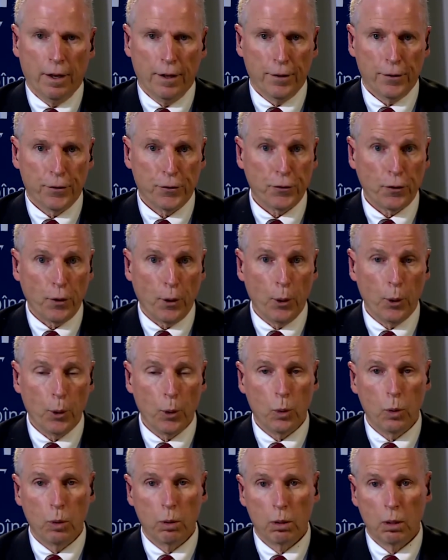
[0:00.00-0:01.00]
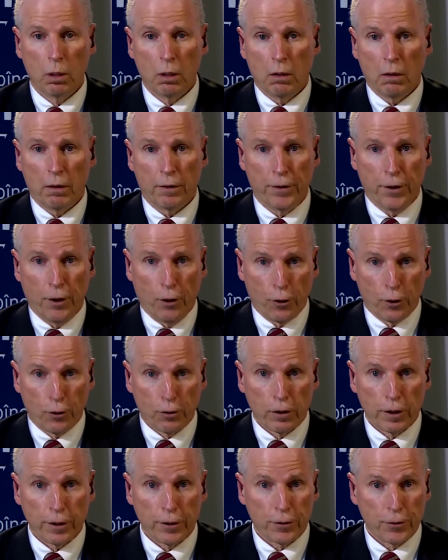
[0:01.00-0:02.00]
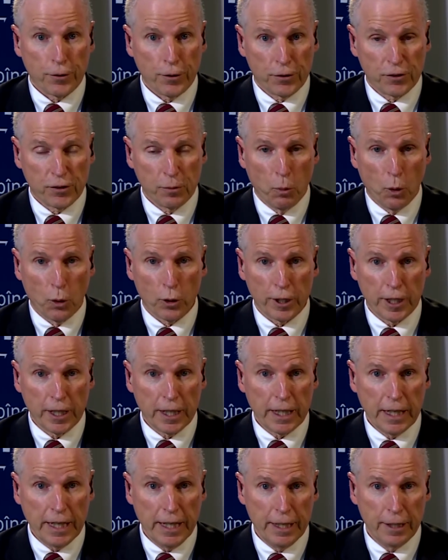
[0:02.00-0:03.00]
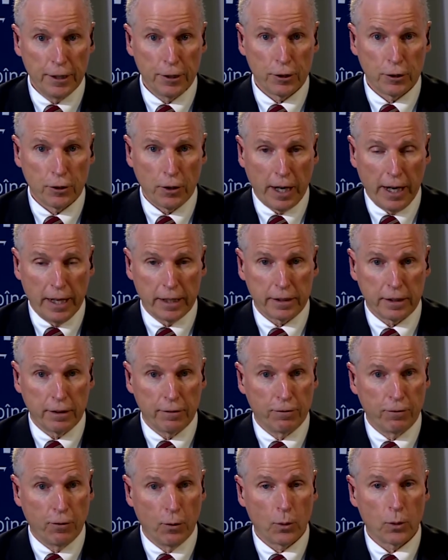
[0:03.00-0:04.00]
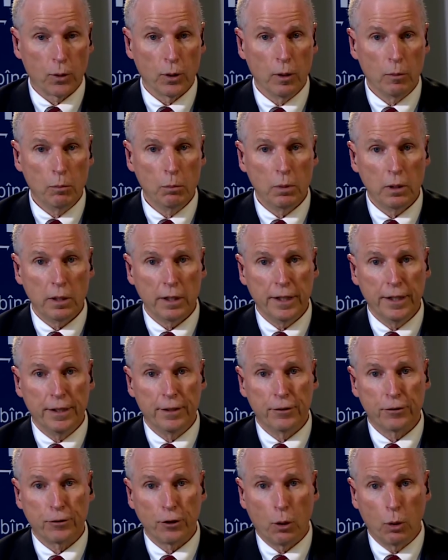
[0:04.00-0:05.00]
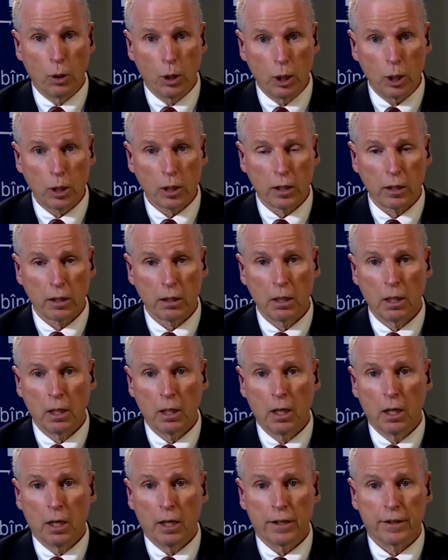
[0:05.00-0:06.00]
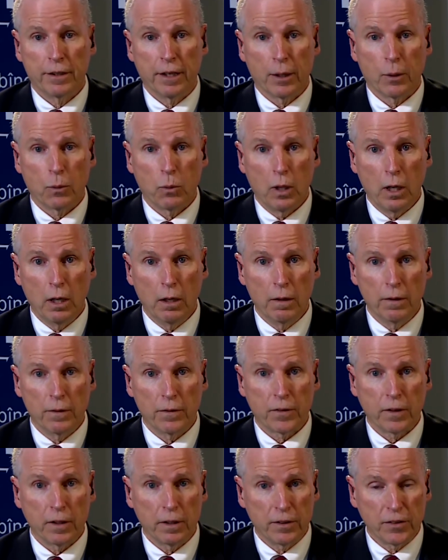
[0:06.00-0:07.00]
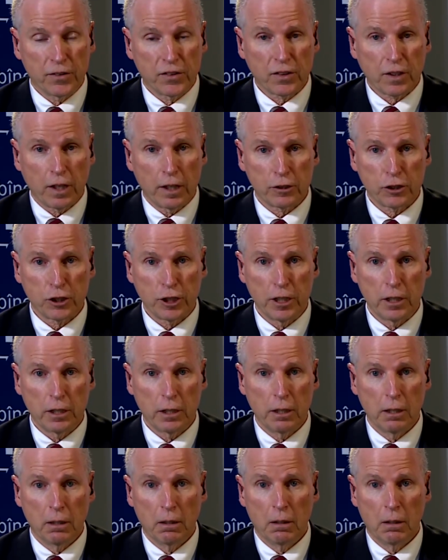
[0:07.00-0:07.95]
So earlier this morning, here at the forum in Dohuk, there was a discussion